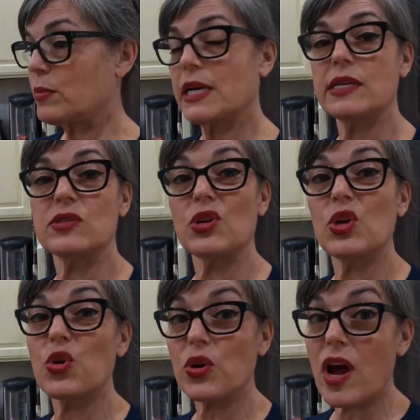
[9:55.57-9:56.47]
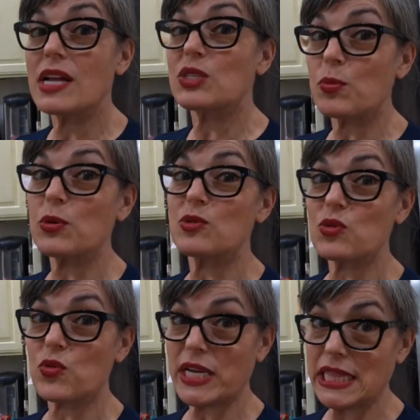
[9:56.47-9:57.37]
because you're not supposed to
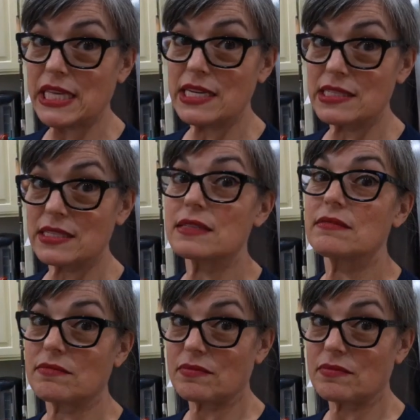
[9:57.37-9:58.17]
drink this